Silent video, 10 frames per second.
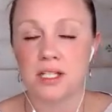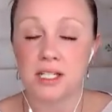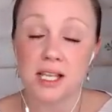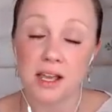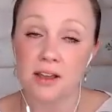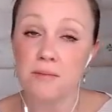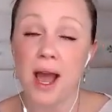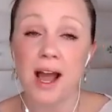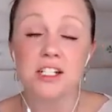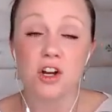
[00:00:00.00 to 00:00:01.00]
does it
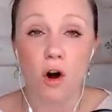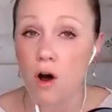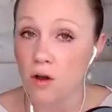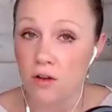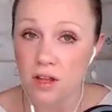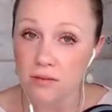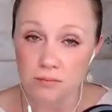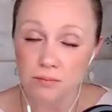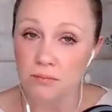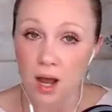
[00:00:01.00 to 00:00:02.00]
impact
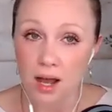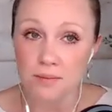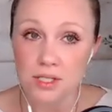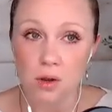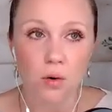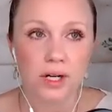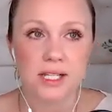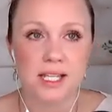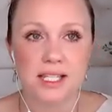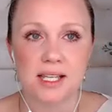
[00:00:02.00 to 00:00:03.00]
all moms, or
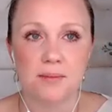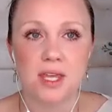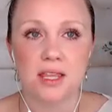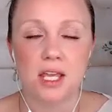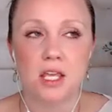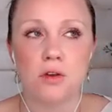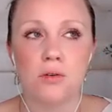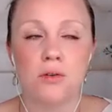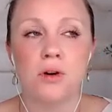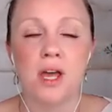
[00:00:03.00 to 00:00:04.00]
is it something that
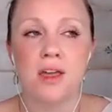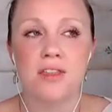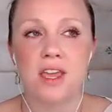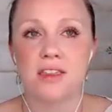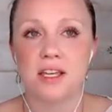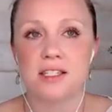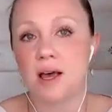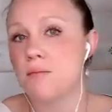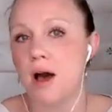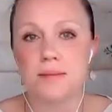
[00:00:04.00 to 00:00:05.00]
you think that
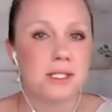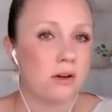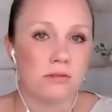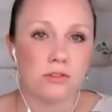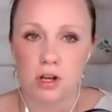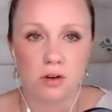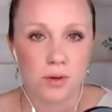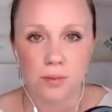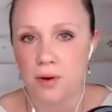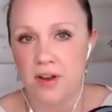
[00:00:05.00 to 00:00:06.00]
some moms don't struggle
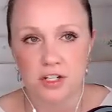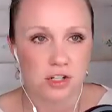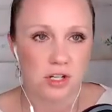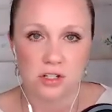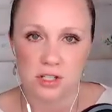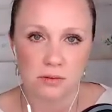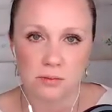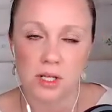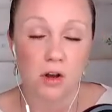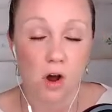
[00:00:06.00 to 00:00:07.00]
with
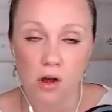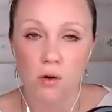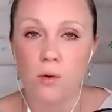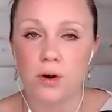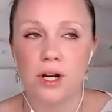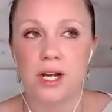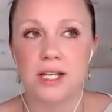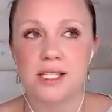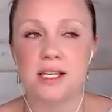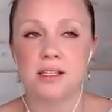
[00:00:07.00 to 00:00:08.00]
perfectionism at all? Or
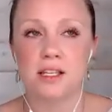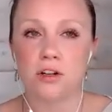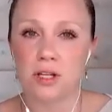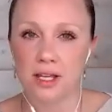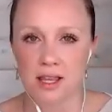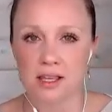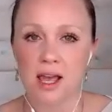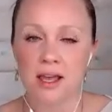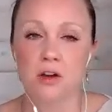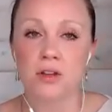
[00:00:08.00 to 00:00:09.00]
is it, like,
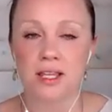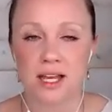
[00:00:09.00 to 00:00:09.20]
I know like